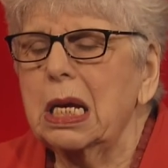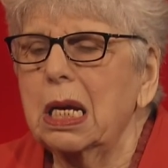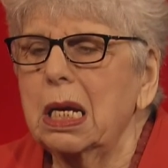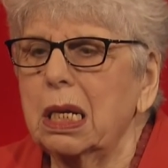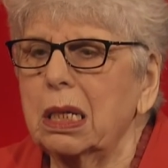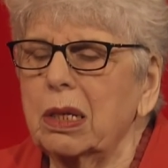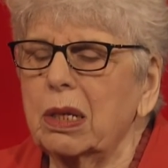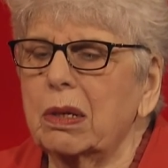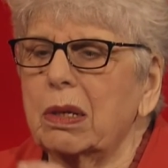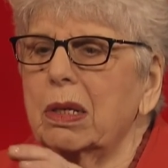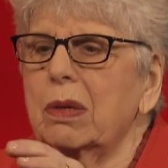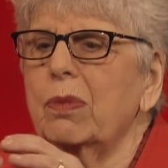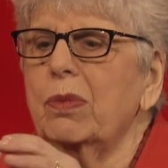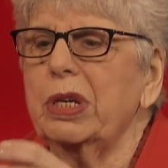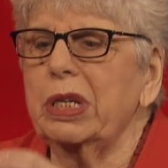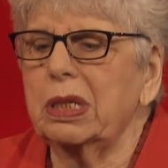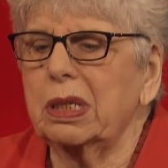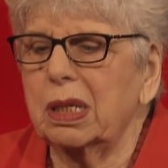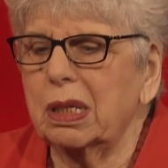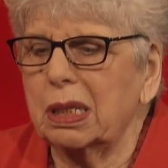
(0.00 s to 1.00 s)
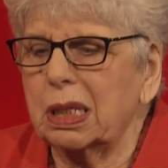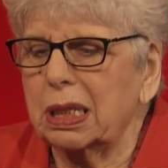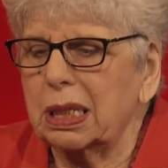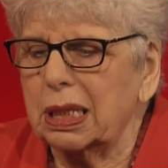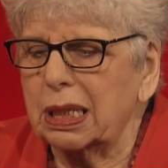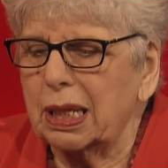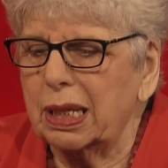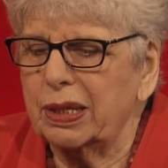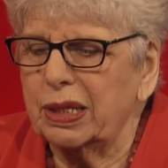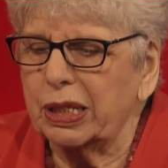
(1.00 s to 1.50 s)

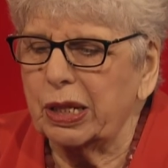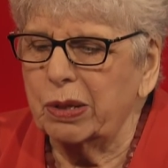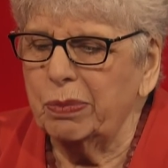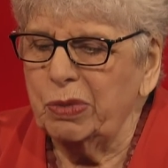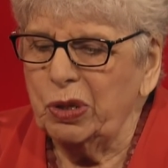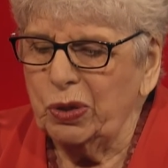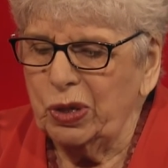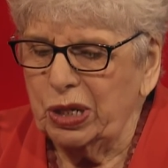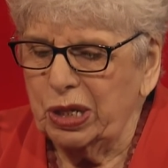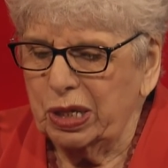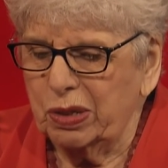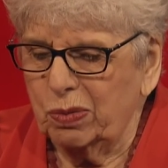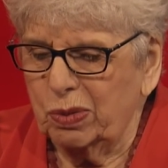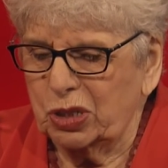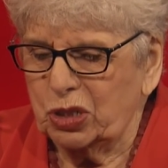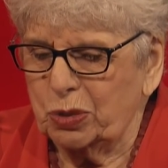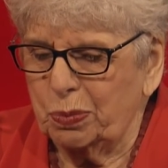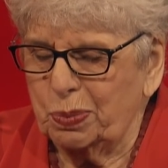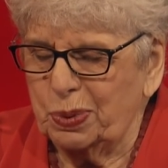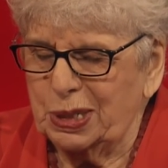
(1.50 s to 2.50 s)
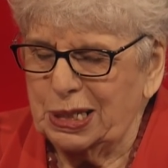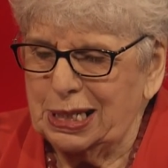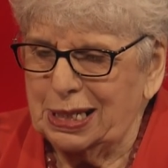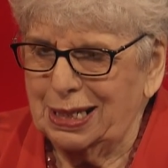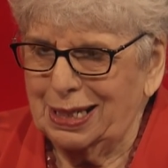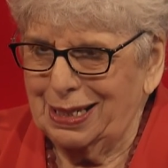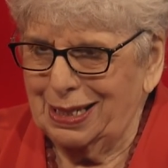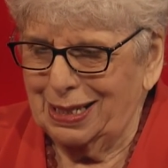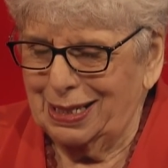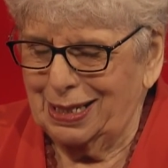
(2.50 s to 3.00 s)
The community in which a
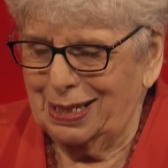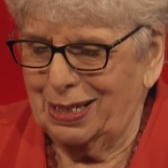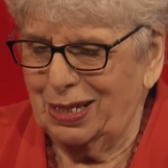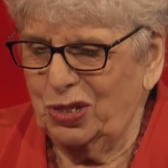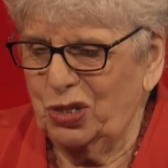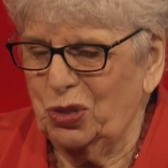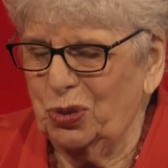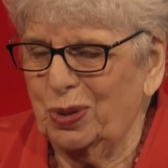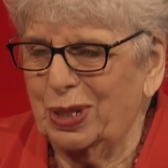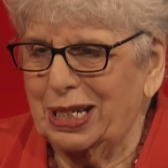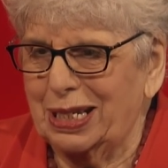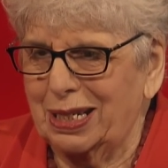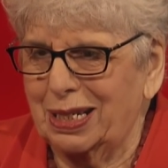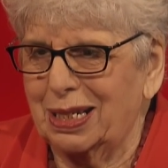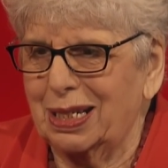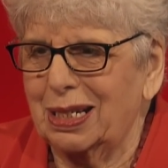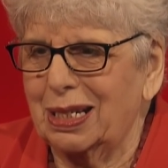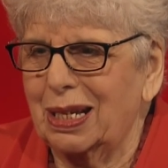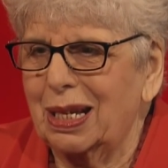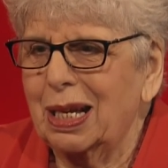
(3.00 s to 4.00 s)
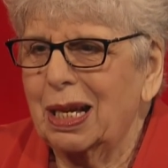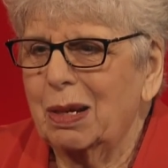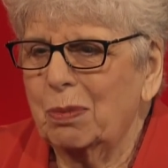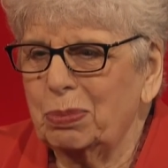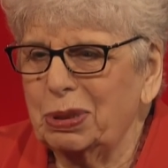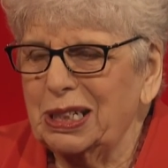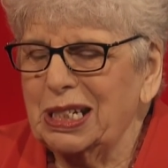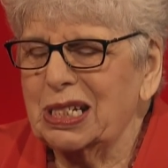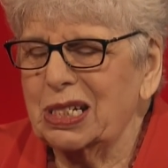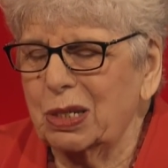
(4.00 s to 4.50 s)
prison is situated
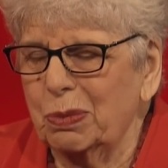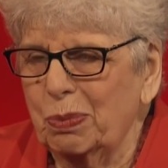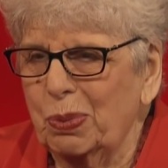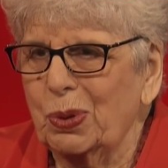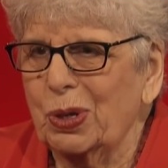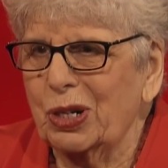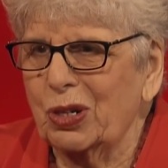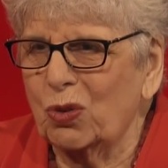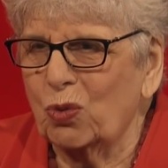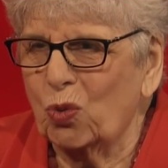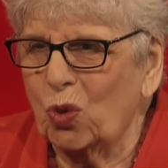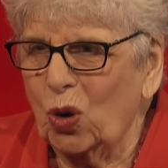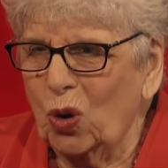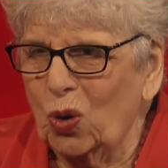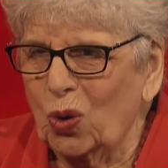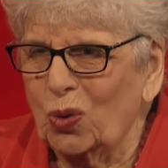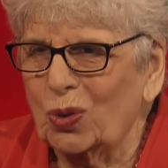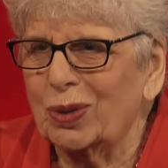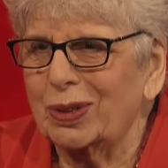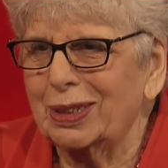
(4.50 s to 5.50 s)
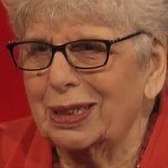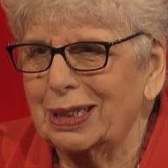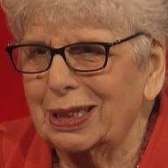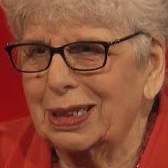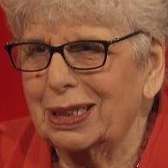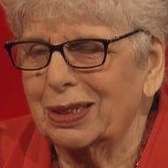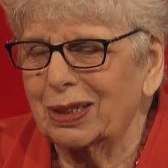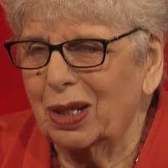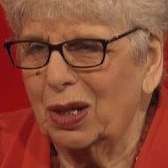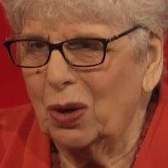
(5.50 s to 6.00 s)
plays an important role
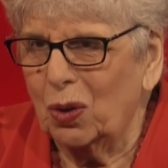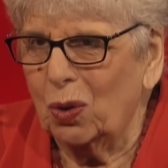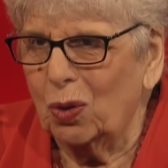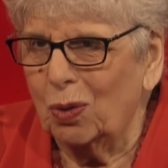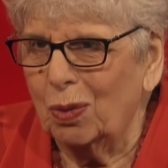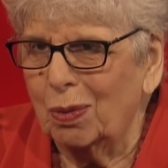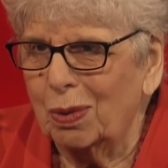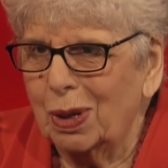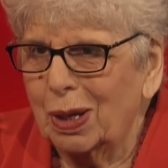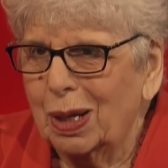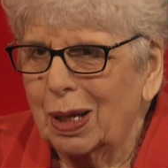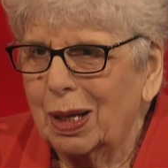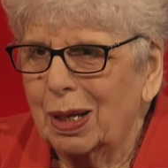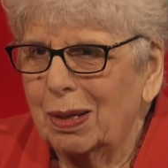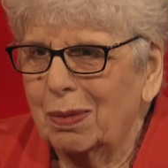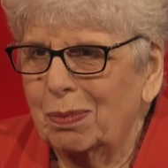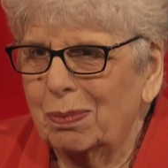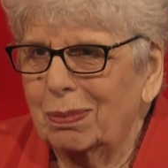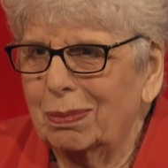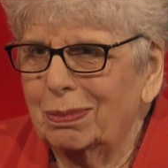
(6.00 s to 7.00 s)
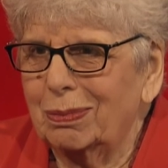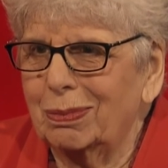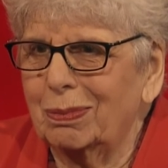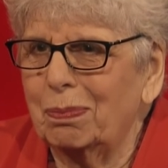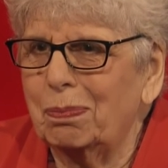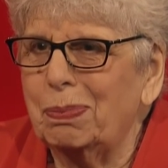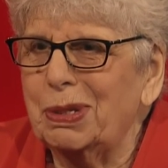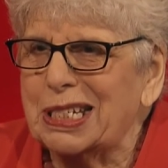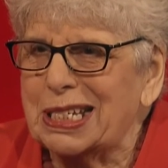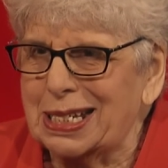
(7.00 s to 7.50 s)
in the whole
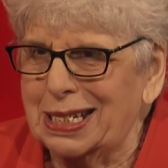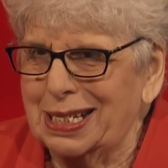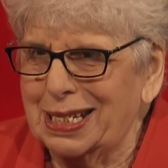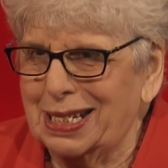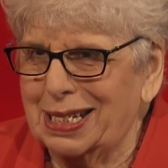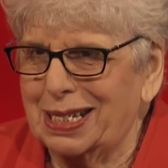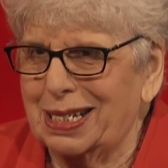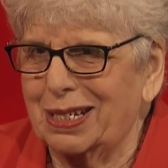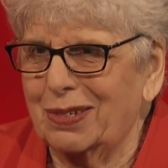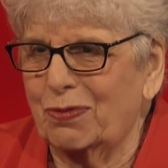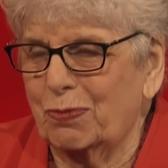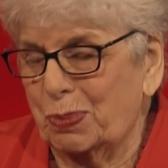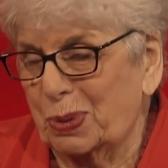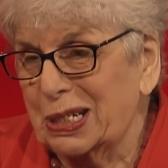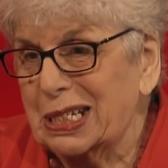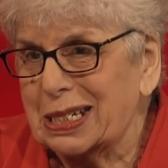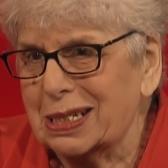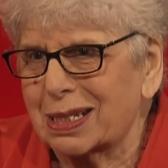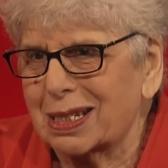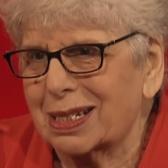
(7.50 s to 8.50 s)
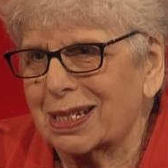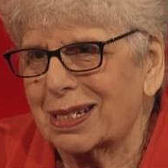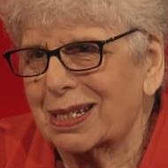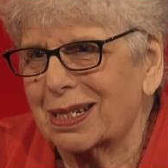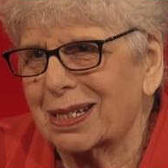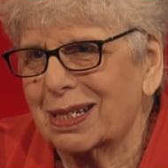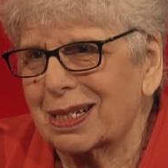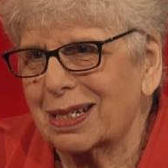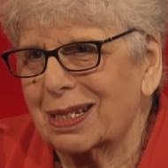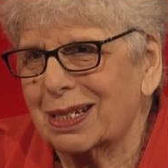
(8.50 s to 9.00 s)
business of prisons.
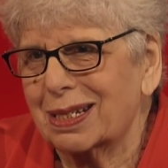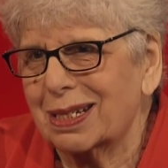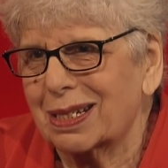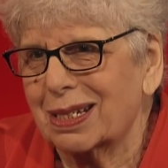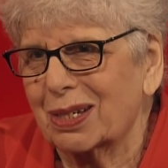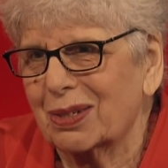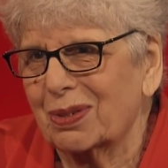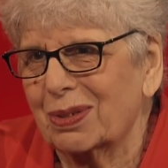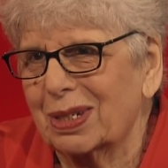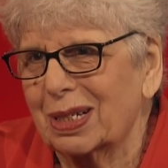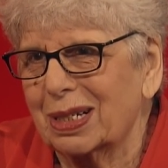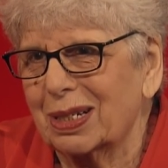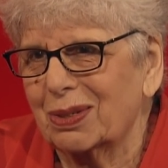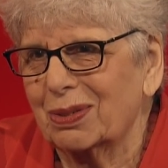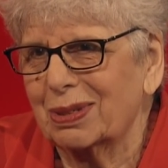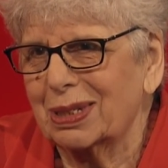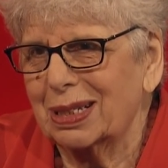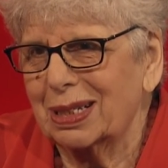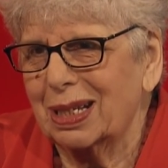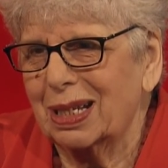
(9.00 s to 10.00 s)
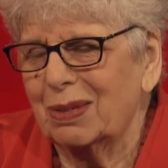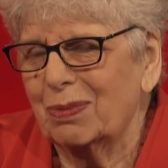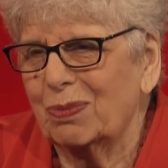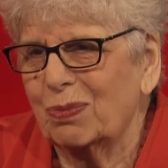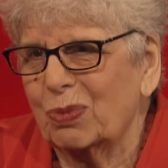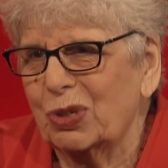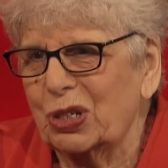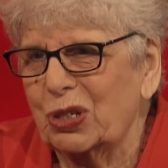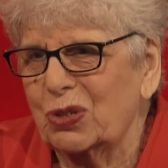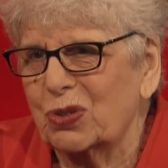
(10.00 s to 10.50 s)
And so it always,
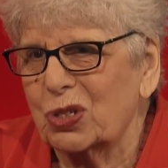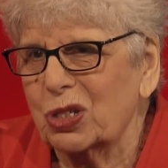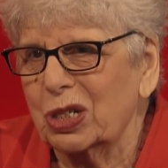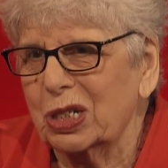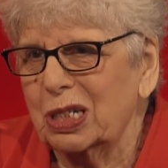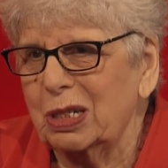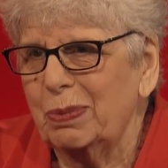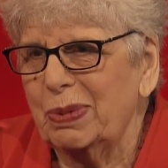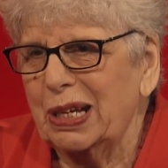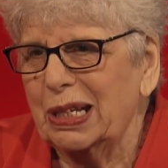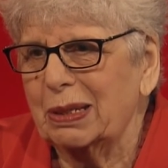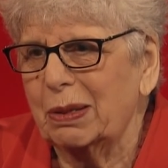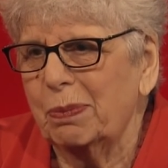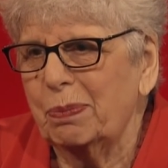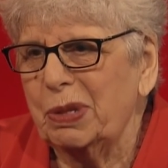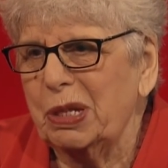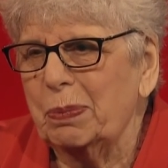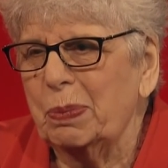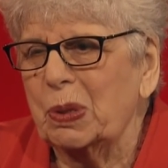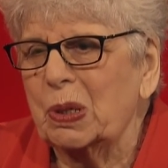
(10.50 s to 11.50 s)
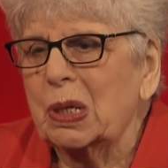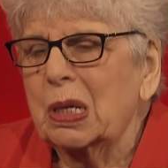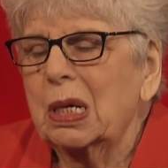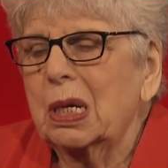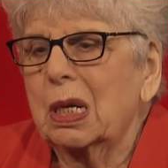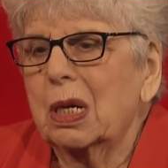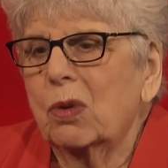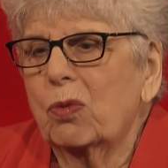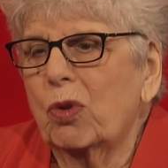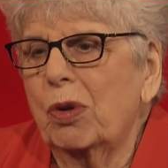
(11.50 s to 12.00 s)
when you talked about the people
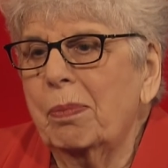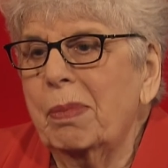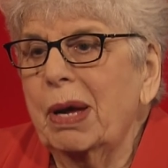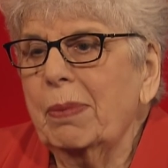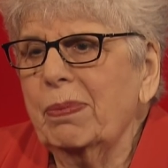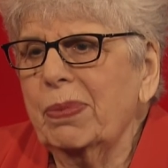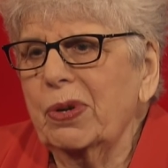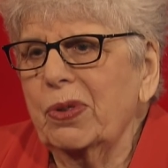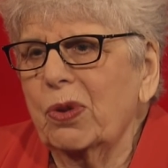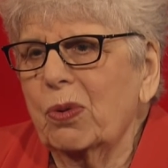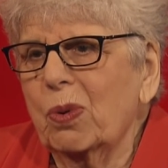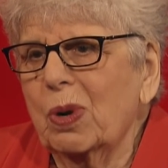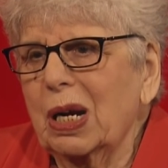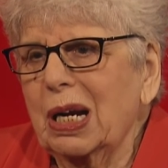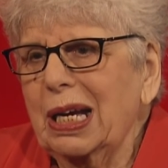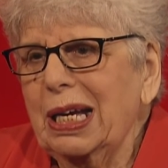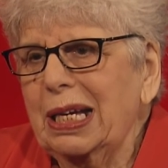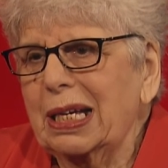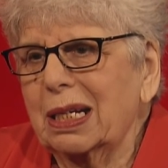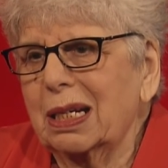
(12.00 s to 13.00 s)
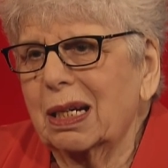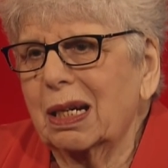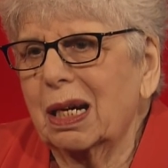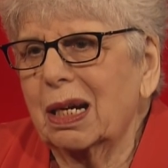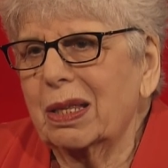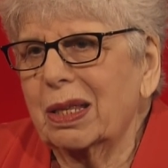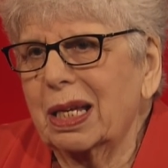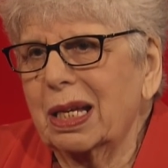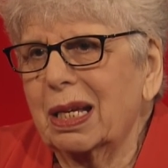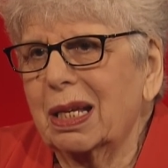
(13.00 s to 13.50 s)
remember the riot,
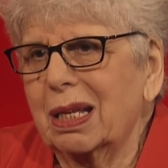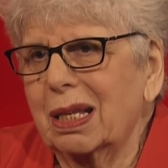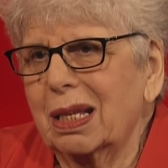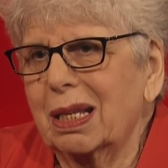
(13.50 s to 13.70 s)
are they